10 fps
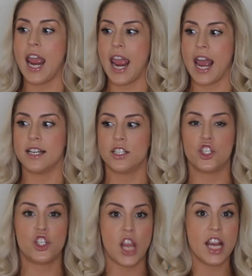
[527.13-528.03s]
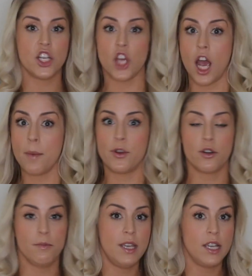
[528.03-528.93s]
and change up
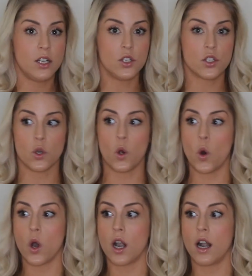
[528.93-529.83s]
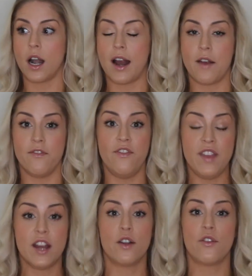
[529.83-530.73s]
your meals or
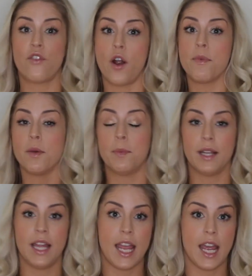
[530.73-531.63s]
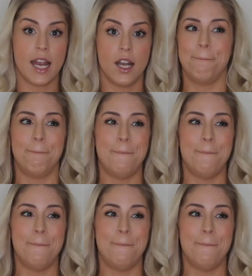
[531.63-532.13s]
veer from the plan